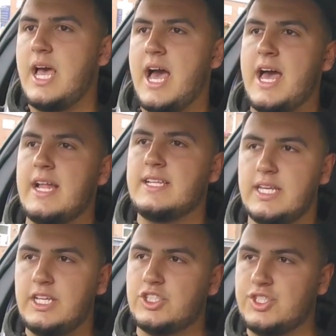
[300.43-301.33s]
and
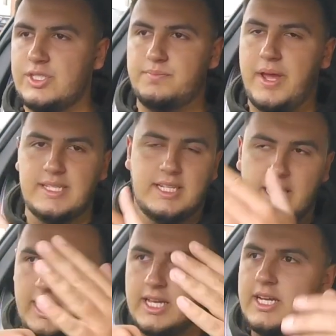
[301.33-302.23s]
he just
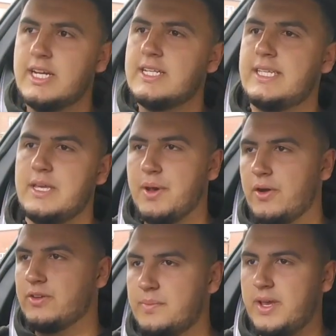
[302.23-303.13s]
basically
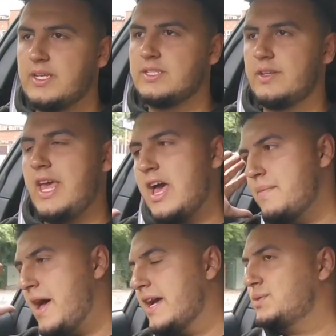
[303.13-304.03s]
T-boned me. So the
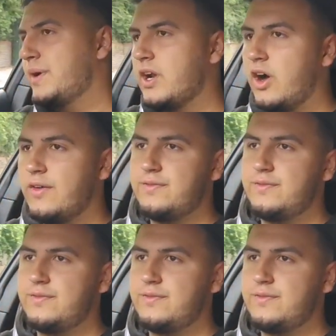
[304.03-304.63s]
airbags went off.